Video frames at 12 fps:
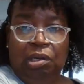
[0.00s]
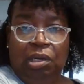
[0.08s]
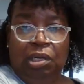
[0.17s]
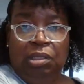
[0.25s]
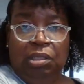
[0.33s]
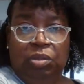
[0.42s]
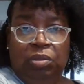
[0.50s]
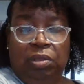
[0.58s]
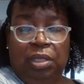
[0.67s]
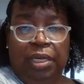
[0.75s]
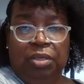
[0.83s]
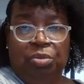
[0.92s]
is
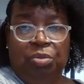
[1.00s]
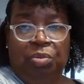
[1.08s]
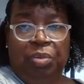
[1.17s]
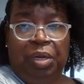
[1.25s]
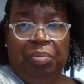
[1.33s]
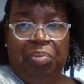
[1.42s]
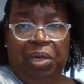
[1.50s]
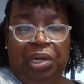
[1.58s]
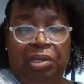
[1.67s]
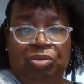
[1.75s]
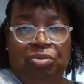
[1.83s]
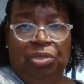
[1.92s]
that's where my
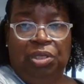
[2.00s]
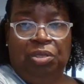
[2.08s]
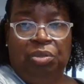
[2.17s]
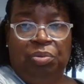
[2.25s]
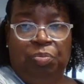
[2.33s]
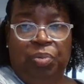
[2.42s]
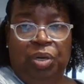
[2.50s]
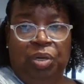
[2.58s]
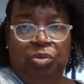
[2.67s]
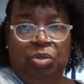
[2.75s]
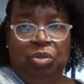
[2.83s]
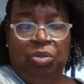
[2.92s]
pantry is
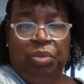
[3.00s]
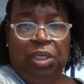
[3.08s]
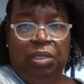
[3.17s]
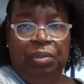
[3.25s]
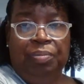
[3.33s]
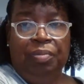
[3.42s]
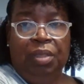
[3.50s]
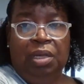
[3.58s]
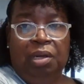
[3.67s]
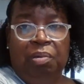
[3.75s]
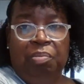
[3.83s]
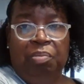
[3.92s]
supposed to be
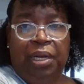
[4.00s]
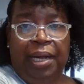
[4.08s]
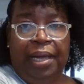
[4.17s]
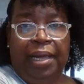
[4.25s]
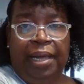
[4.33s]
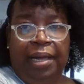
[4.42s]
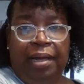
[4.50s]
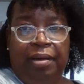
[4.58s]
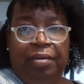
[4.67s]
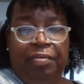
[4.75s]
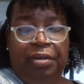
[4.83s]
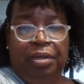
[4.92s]
but i
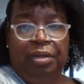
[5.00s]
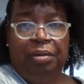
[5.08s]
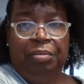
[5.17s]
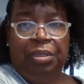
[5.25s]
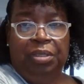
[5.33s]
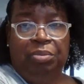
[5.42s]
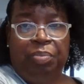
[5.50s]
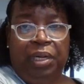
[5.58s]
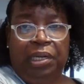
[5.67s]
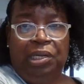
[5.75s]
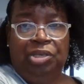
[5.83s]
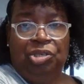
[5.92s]
have um, it's my
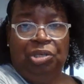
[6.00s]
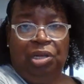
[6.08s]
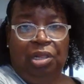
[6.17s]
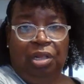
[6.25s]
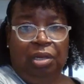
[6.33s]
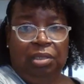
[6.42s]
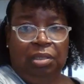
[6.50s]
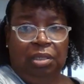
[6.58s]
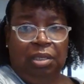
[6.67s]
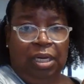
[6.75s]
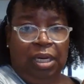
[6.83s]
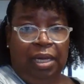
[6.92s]
kitchen
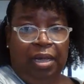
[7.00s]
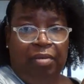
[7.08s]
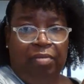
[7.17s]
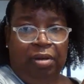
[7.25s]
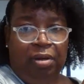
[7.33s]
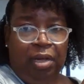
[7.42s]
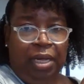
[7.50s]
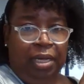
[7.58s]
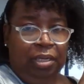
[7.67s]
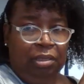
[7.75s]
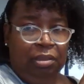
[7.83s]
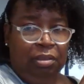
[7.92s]
closet and i have all
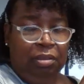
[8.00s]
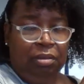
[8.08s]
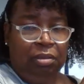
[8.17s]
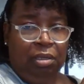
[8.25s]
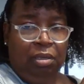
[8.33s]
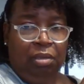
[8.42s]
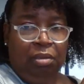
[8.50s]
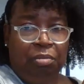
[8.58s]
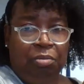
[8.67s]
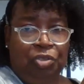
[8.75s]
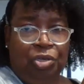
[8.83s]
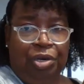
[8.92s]
kind of
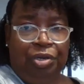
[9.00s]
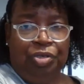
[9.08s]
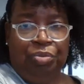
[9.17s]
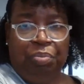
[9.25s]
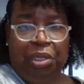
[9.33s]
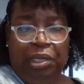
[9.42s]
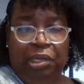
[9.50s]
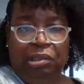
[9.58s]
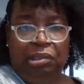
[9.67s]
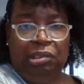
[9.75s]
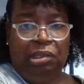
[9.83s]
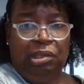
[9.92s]
um, charger
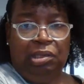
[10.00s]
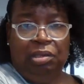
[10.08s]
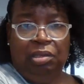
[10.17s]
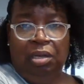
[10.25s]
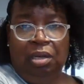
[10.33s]
plates and